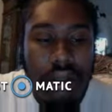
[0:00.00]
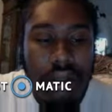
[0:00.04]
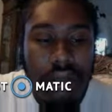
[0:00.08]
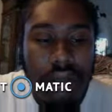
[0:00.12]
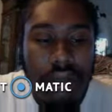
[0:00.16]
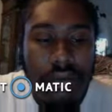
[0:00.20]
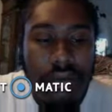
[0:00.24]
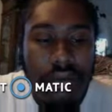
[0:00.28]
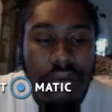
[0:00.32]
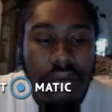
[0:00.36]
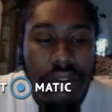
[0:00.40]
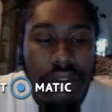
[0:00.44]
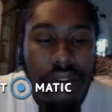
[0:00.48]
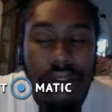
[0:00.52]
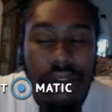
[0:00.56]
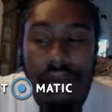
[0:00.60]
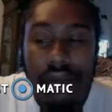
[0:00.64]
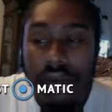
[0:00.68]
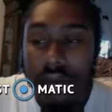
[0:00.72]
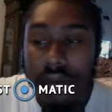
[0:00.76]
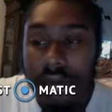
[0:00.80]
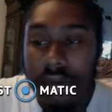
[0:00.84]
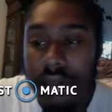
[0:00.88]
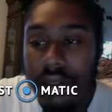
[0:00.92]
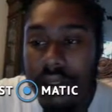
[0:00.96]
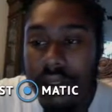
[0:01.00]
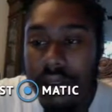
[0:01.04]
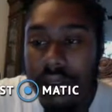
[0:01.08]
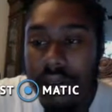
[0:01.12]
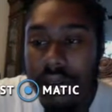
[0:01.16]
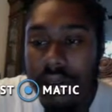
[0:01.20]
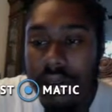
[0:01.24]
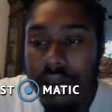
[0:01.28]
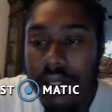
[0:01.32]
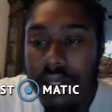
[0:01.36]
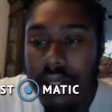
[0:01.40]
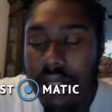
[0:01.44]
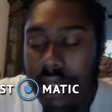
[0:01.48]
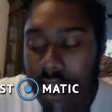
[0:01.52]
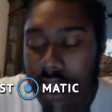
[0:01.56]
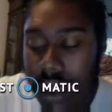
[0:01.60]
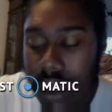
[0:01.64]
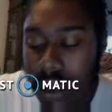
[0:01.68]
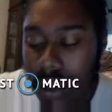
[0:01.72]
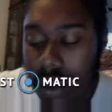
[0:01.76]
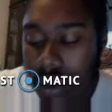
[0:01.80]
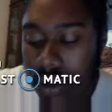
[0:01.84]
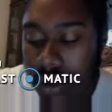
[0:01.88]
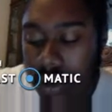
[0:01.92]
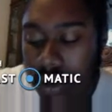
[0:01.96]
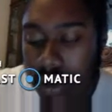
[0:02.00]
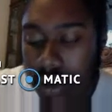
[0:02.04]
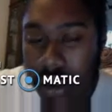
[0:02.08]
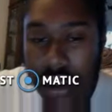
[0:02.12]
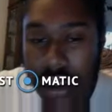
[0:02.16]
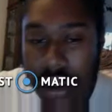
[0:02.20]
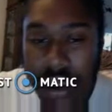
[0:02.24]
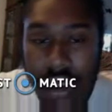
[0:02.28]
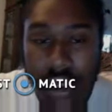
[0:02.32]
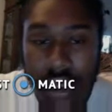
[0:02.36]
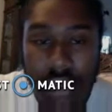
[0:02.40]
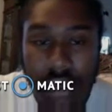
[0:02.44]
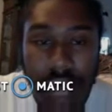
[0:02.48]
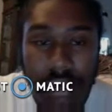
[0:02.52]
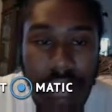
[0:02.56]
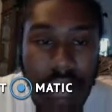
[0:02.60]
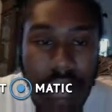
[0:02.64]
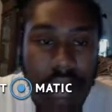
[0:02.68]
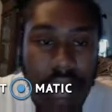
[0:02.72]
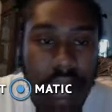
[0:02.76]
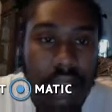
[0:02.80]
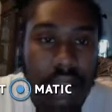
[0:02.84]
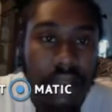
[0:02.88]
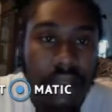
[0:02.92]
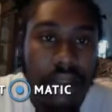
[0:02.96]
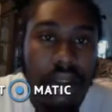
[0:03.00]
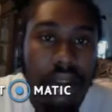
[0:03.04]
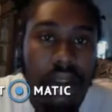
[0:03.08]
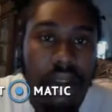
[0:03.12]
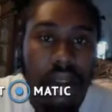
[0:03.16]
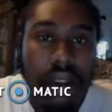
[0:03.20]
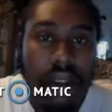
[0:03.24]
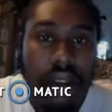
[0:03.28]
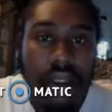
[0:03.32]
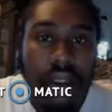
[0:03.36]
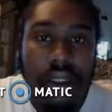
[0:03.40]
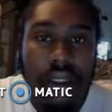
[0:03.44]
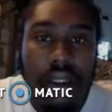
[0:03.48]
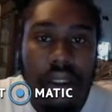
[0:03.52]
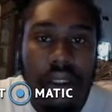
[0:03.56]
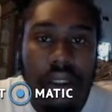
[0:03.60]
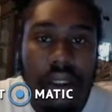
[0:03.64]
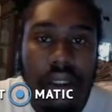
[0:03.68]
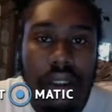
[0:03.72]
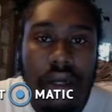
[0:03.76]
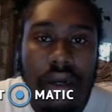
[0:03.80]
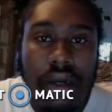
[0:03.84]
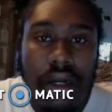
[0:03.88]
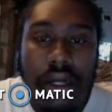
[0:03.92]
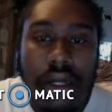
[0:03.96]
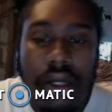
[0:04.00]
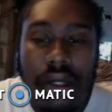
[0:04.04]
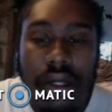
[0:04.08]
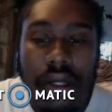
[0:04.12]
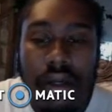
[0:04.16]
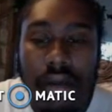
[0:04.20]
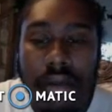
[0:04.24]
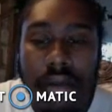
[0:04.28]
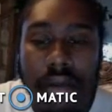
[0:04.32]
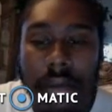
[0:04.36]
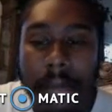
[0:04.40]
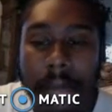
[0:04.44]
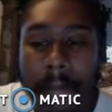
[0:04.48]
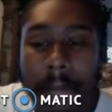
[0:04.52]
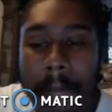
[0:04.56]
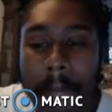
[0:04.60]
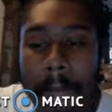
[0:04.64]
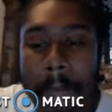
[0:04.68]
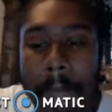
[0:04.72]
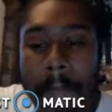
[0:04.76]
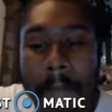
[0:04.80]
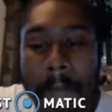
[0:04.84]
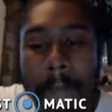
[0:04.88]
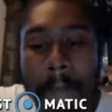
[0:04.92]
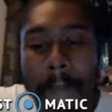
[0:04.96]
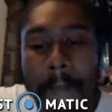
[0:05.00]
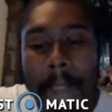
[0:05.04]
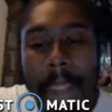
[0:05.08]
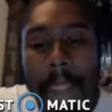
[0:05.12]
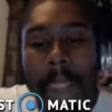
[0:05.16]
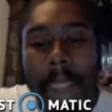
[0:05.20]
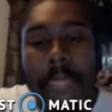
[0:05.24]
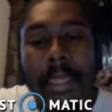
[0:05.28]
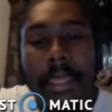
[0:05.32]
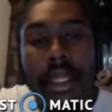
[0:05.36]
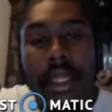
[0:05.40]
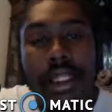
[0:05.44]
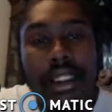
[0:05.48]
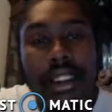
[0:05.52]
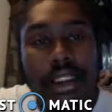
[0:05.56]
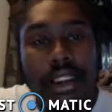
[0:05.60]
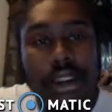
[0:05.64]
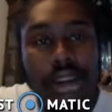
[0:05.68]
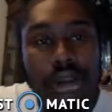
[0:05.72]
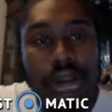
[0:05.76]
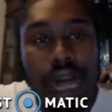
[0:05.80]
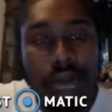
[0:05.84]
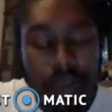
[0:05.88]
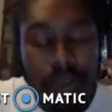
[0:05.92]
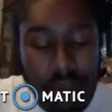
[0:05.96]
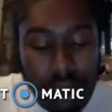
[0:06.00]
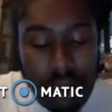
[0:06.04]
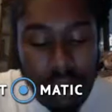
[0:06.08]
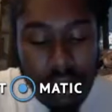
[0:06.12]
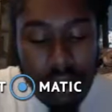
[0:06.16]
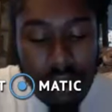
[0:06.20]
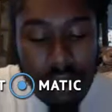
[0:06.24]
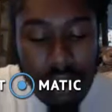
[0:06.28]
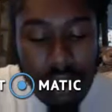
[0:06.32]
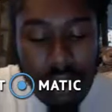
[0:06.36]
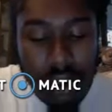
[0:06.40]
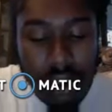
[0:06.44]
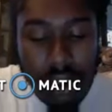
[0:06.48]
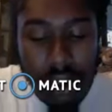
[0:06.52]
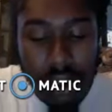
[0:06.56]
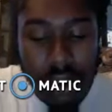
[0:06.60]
course, it would be where I don't want it to be. Alright, cool. Let's do this.